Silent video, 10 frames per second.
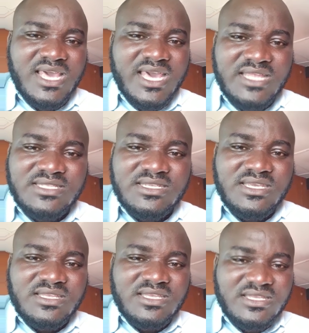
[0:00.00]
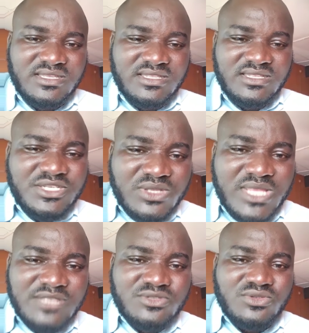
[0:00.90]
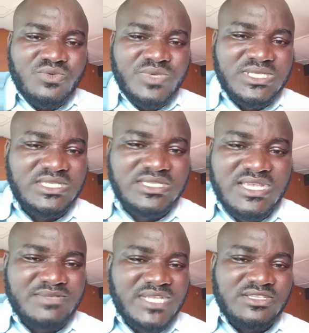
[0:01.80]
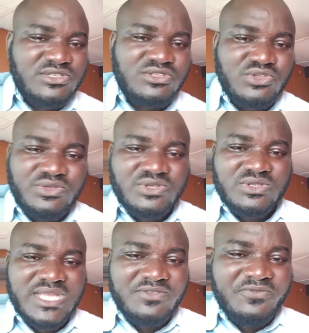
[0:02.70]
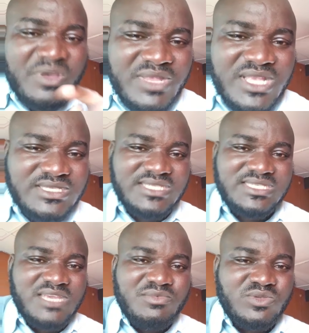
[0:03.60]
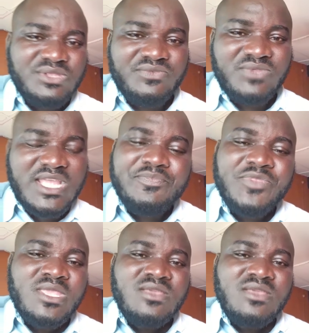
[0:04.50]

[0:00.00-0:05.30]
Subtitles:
And a nation has to do with systems and institutions, and the family system is one of them.